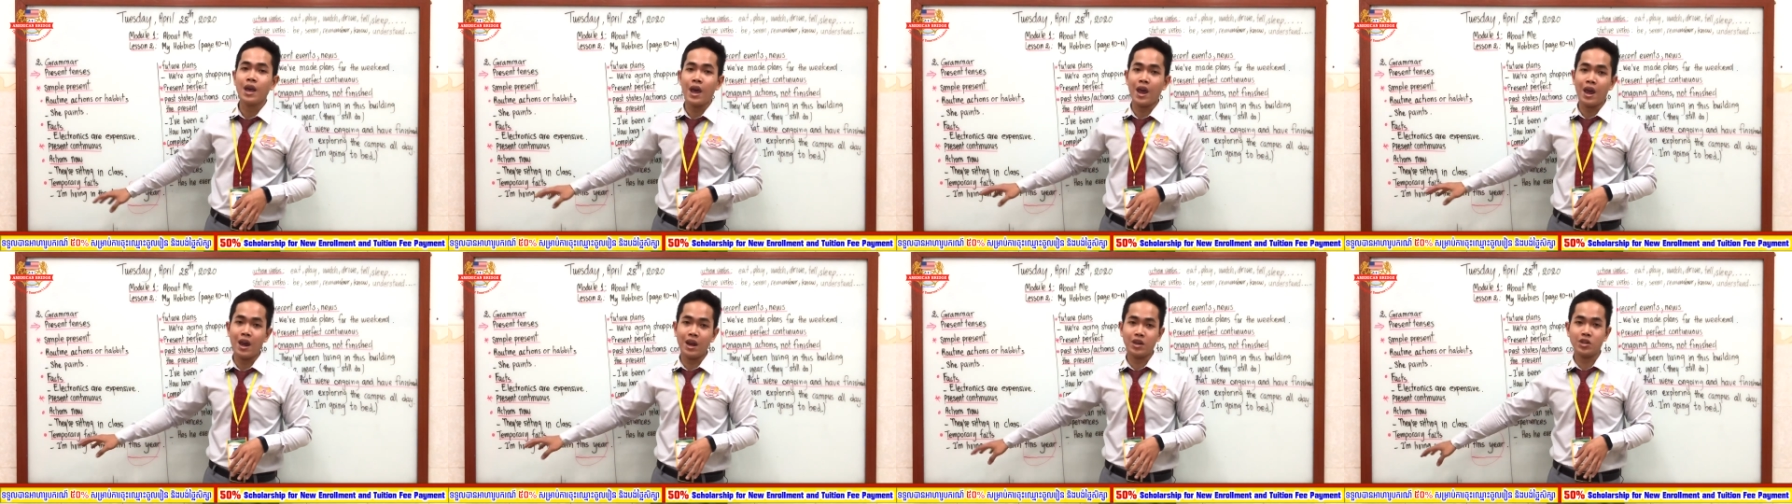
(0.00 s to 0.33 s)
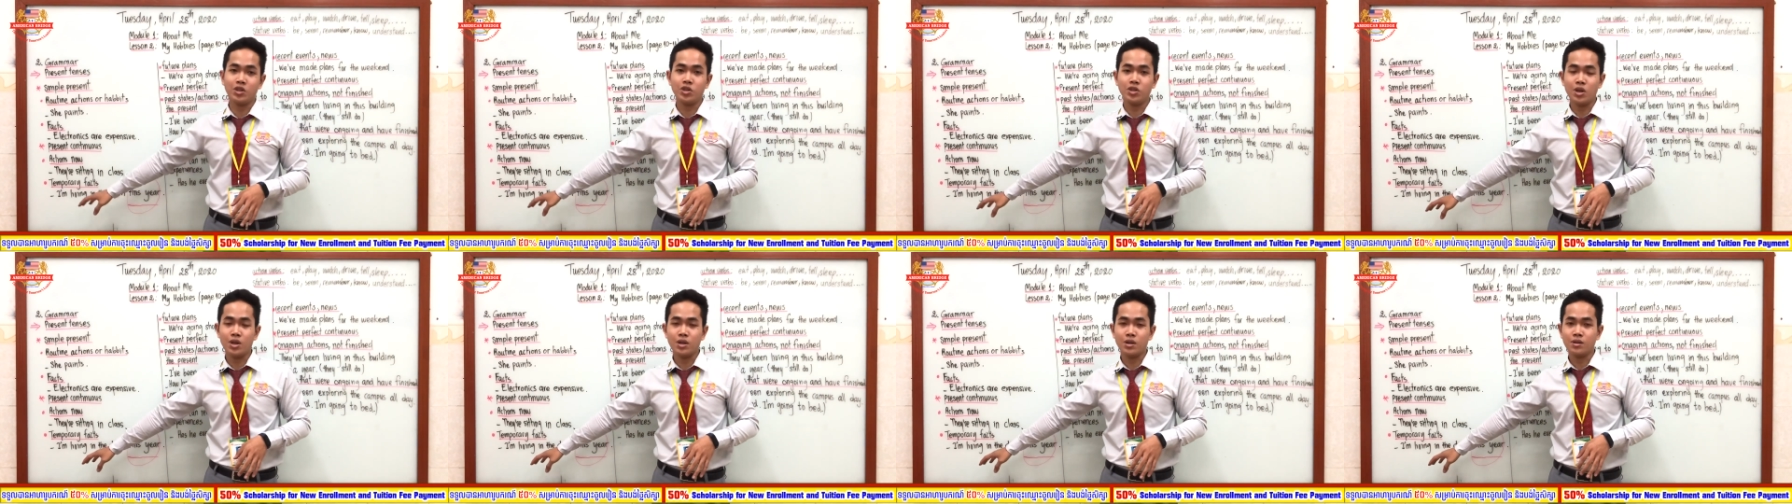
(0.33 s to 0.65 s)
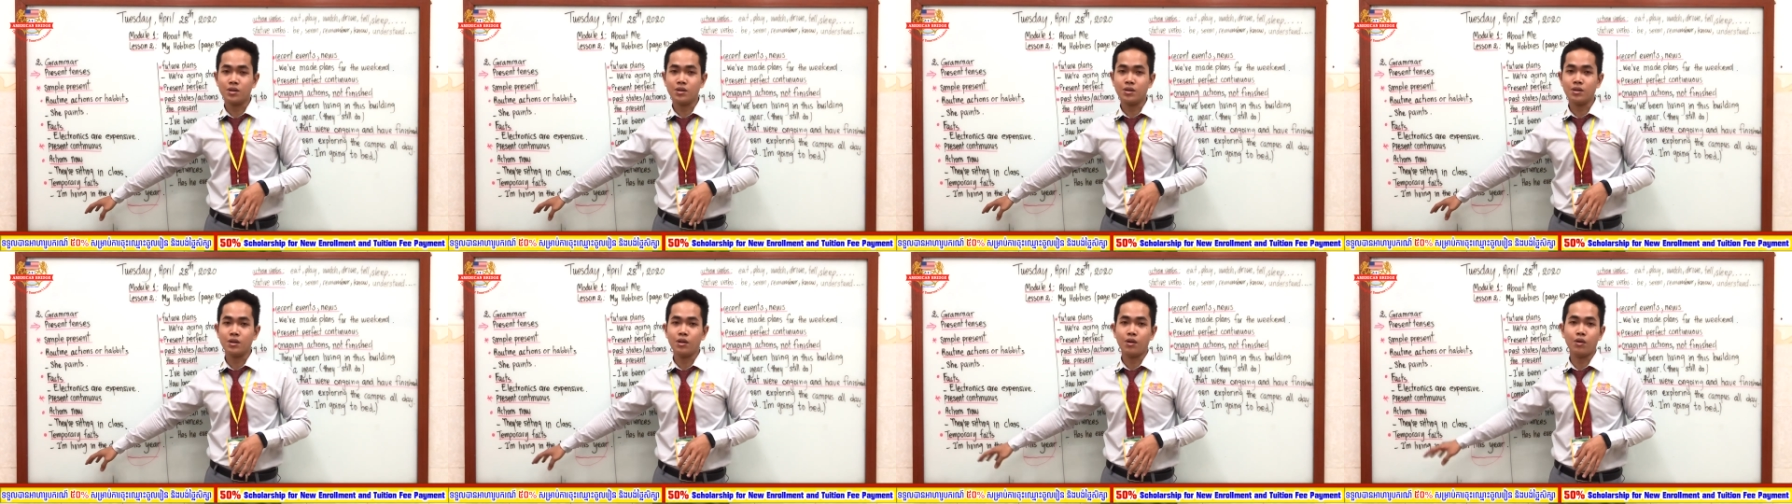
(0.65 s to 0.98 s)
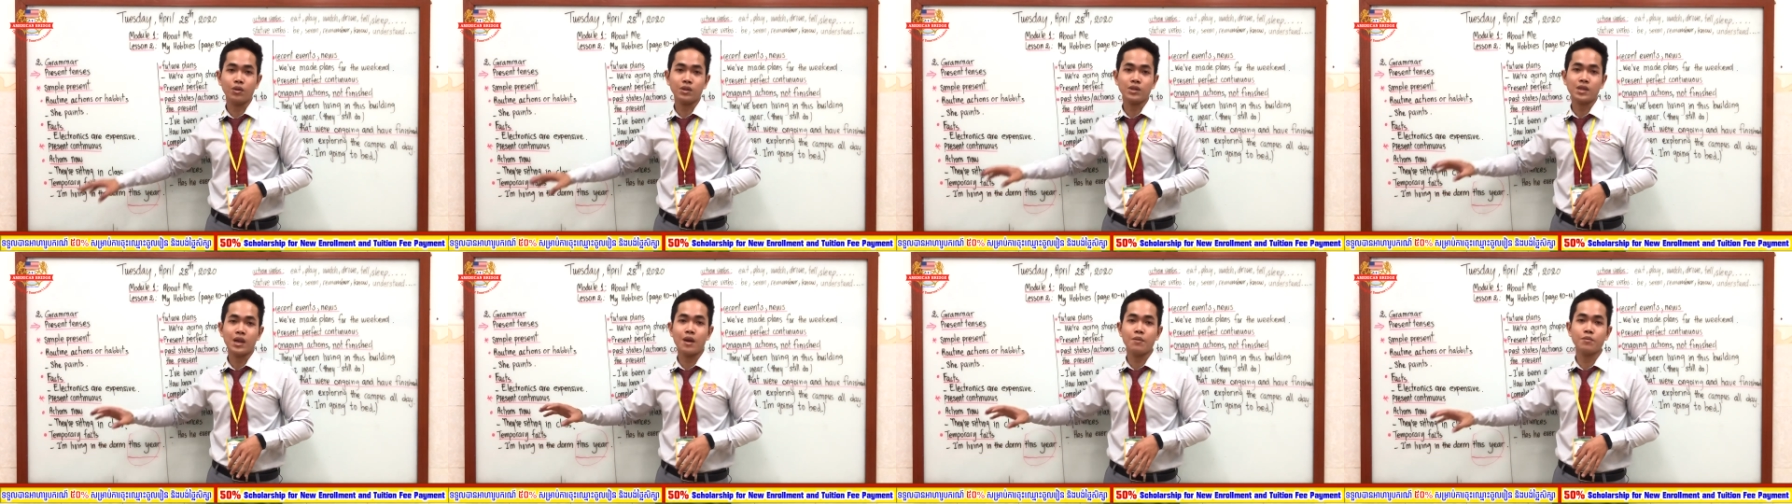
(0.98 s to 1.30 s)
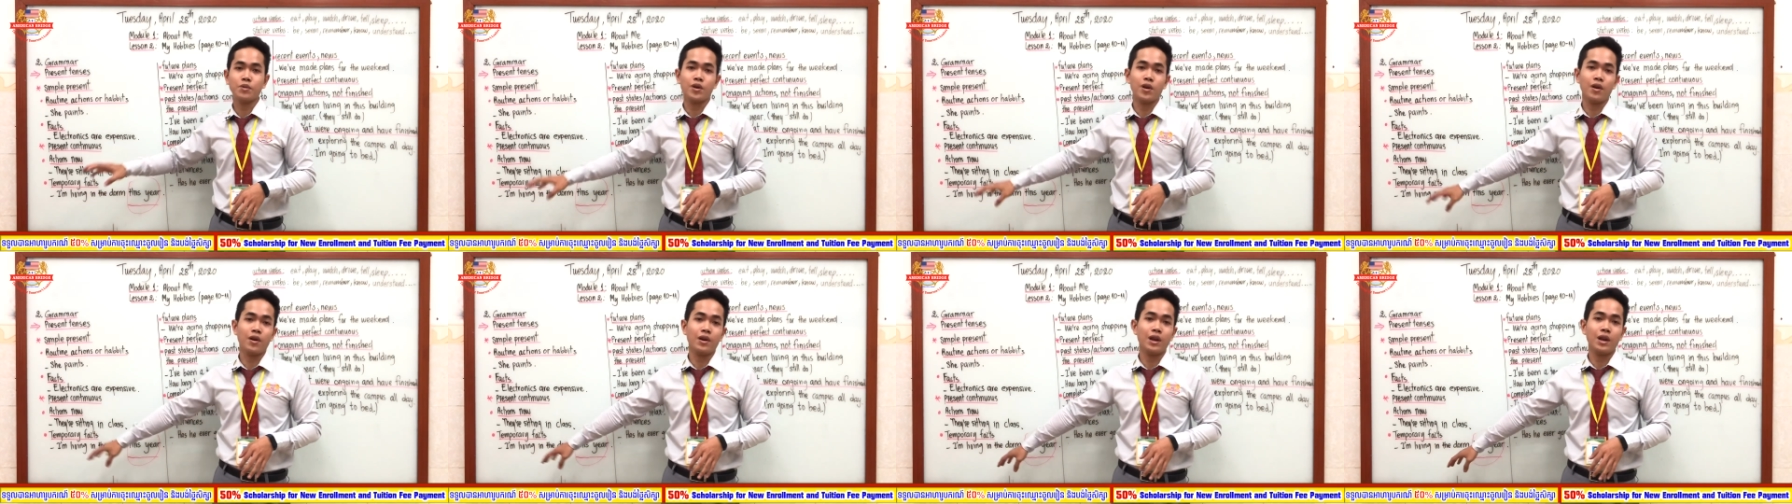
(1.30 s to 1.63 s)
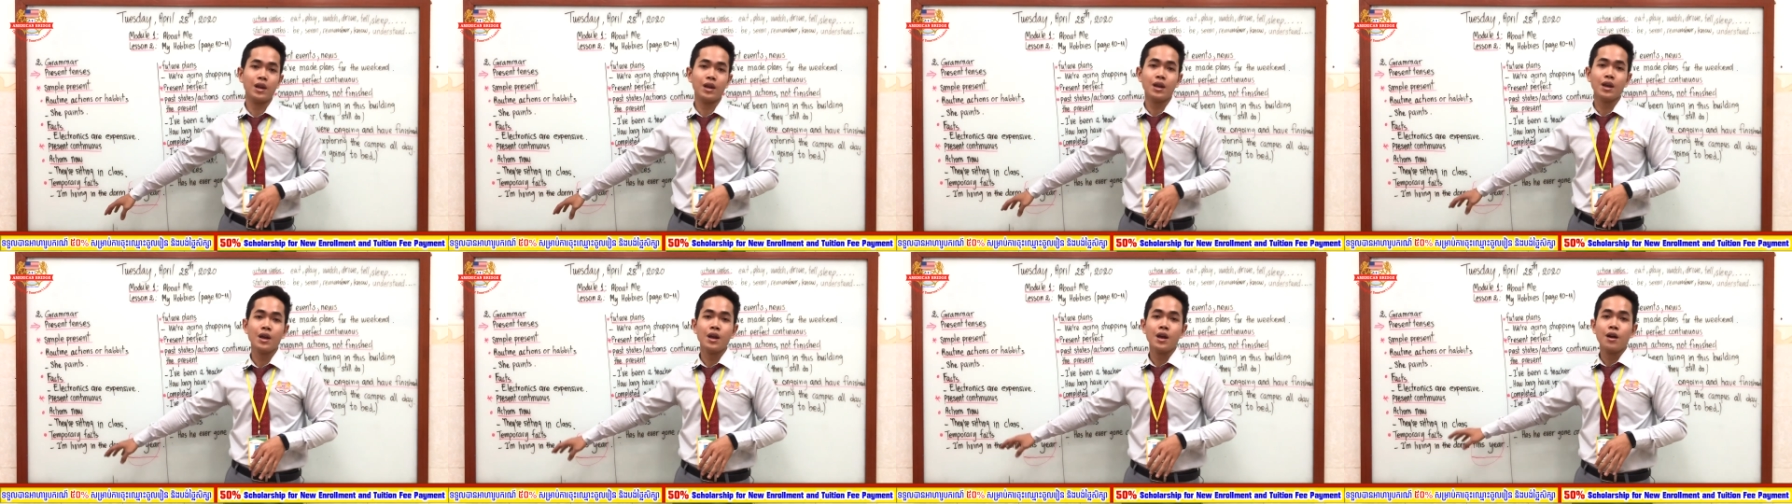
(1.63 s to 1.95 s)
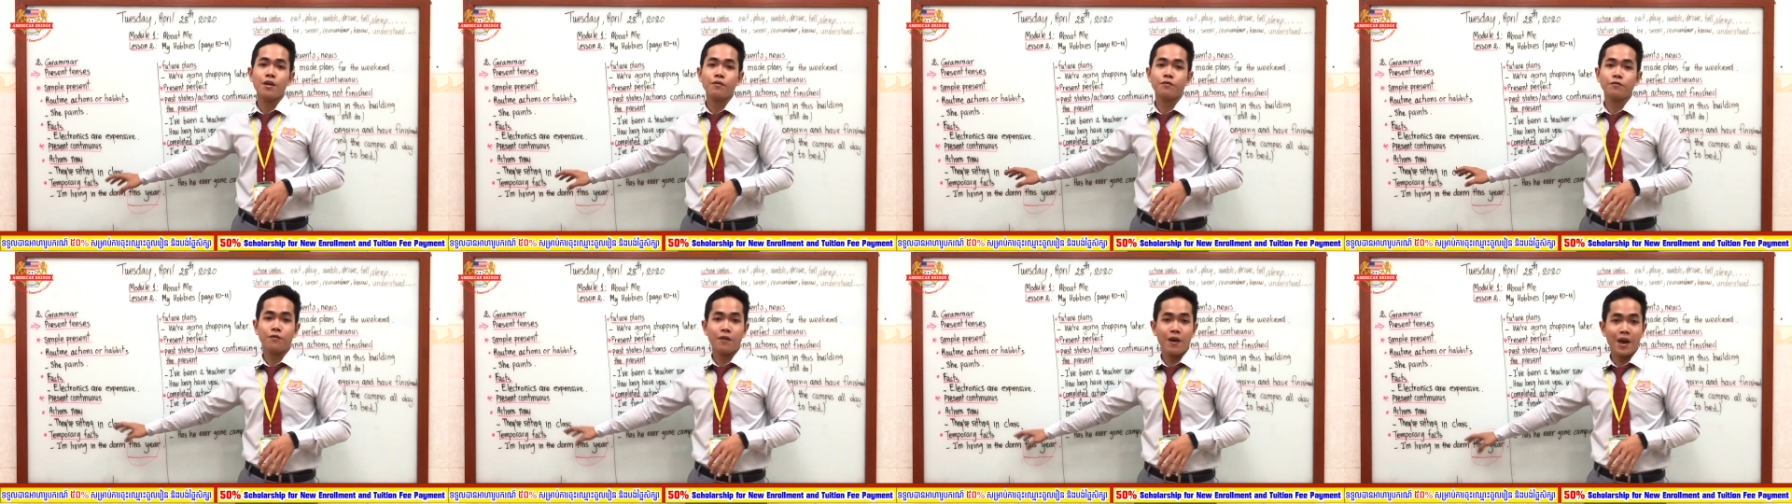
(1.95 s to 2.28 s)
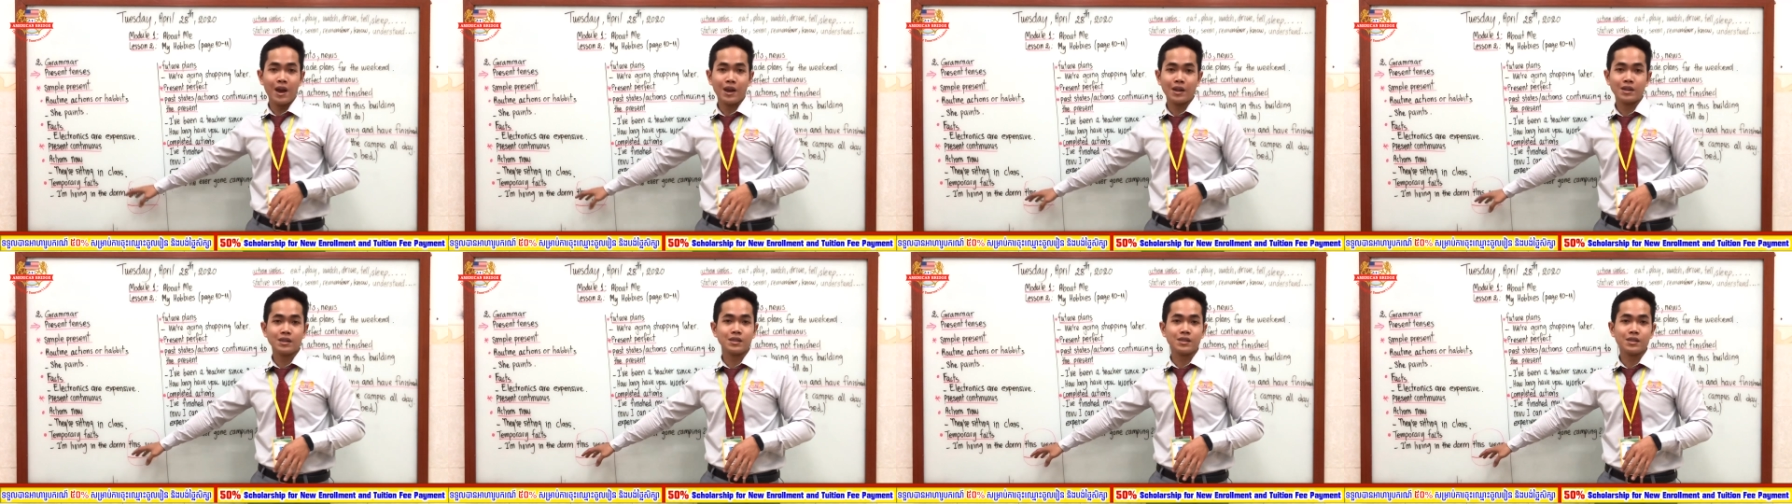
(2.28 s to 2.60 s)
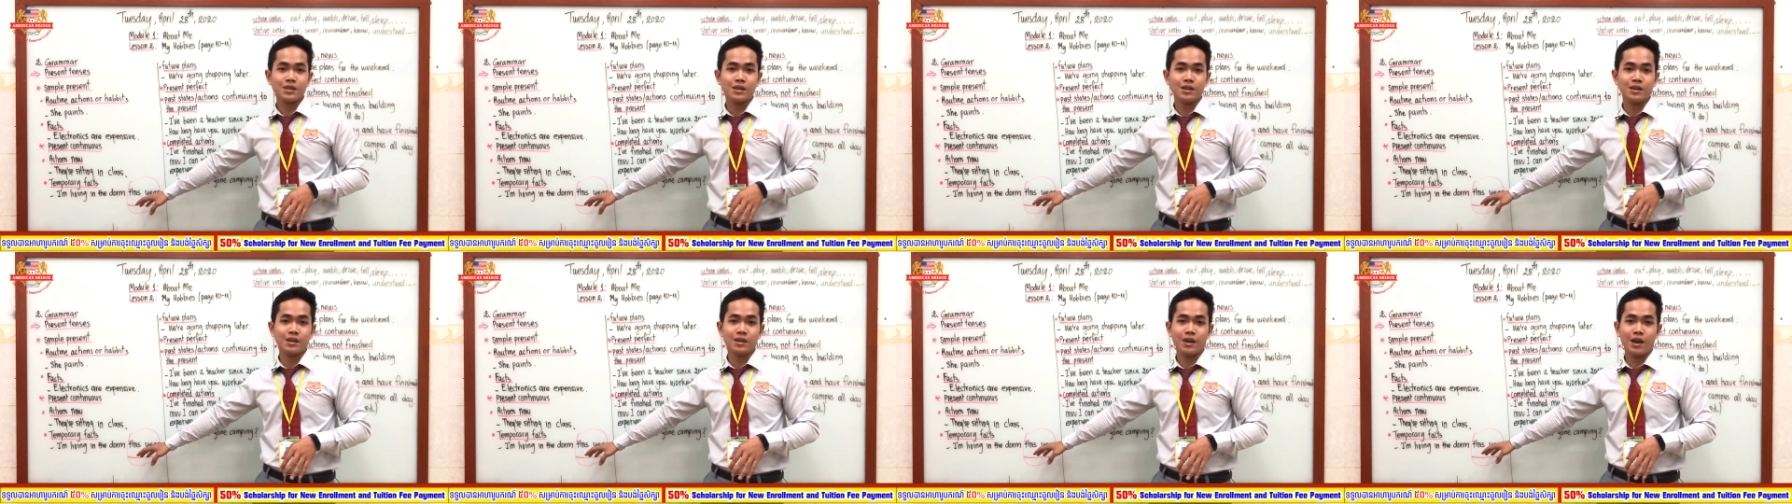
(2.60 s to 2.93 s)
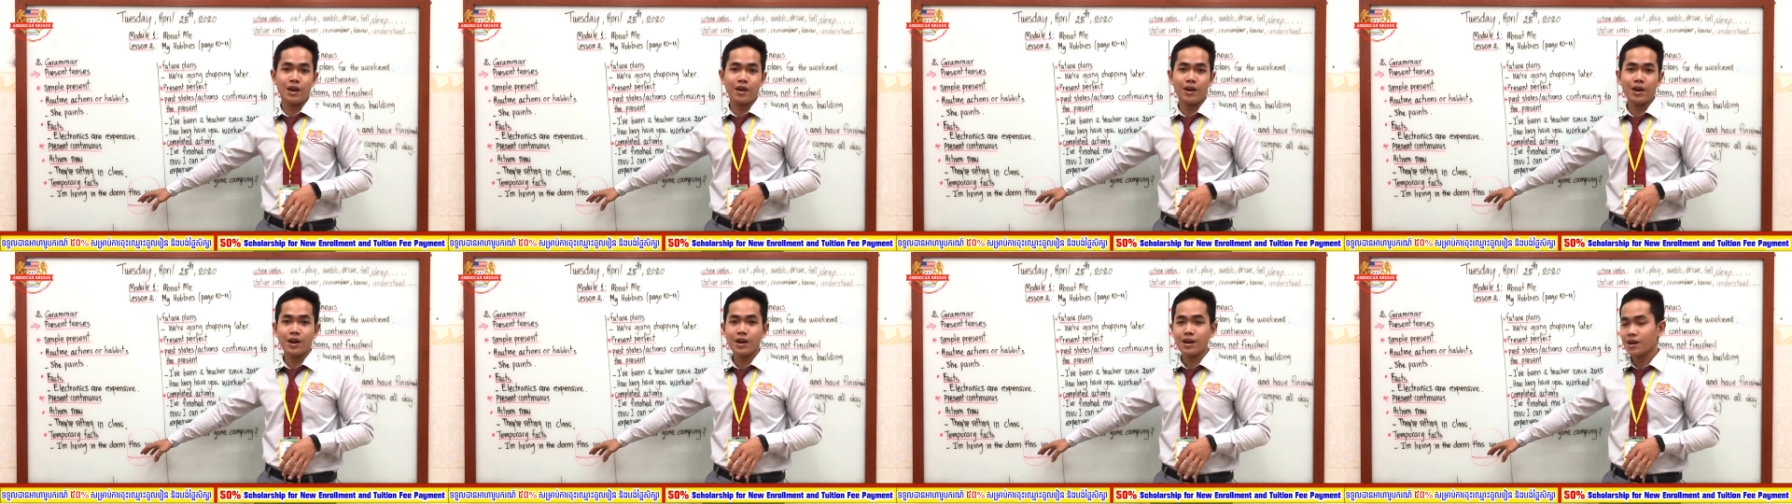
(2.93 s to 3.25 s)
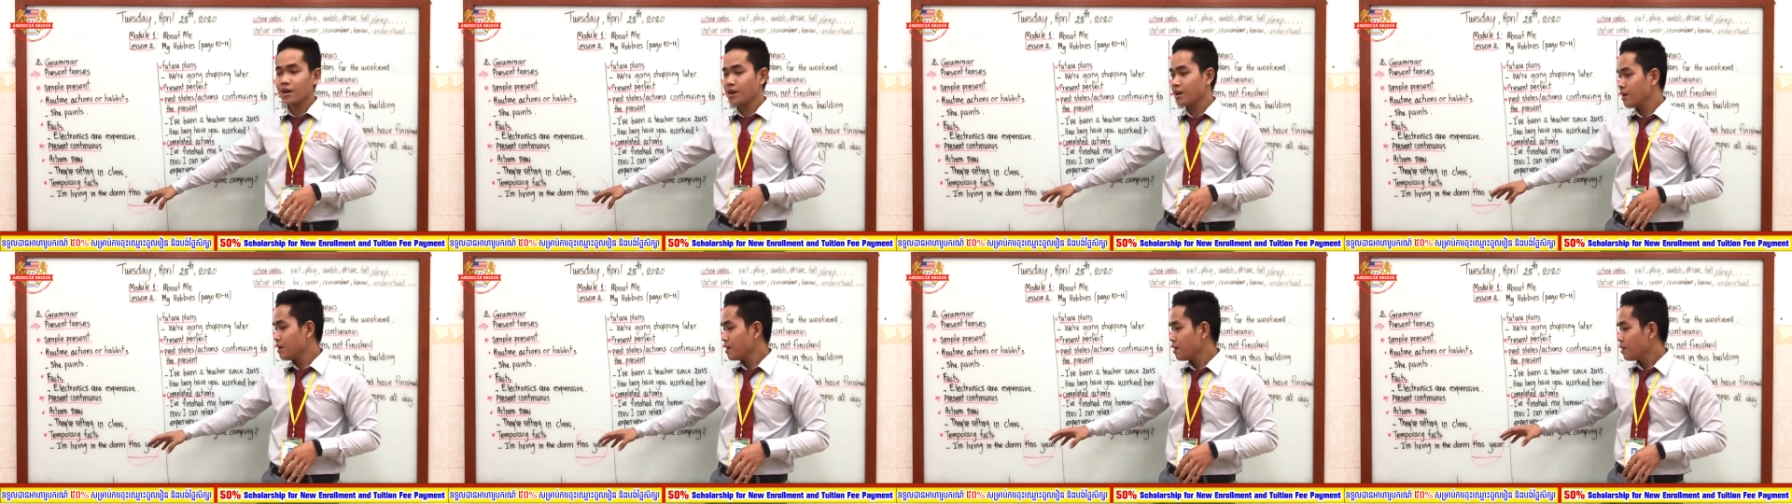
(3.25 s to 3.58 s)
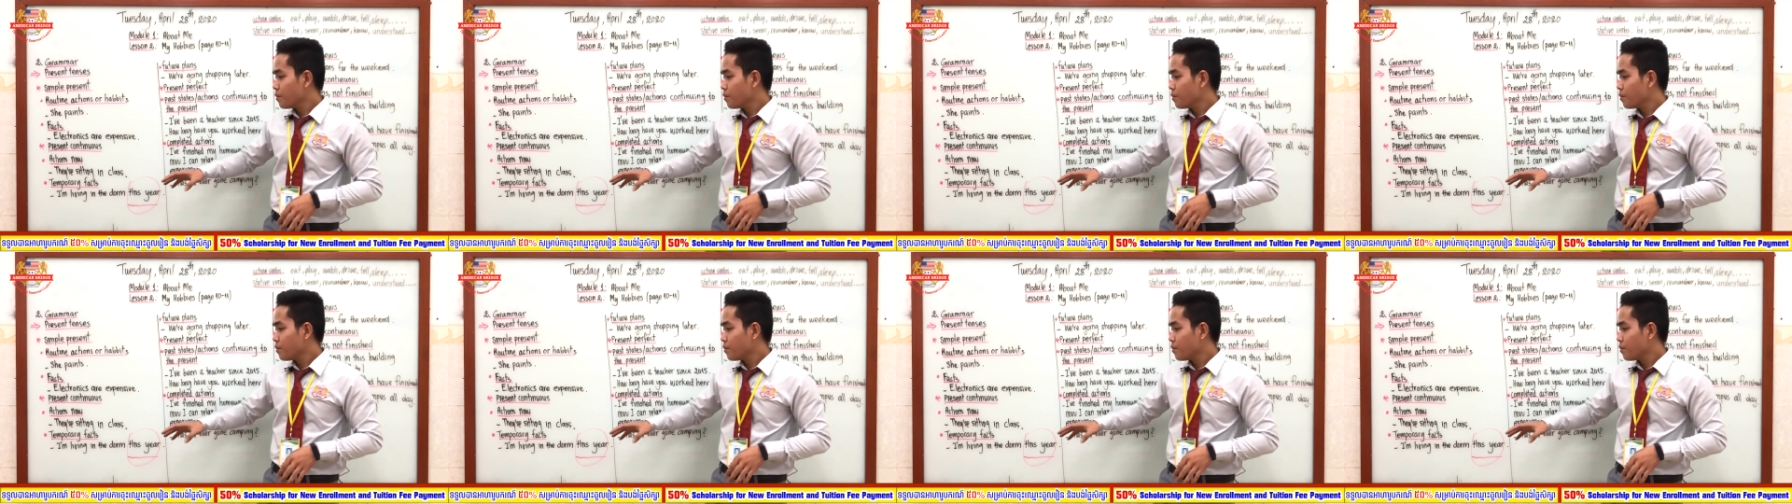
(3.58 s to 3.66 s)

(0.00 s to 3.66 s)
action or temporary facts. Get it?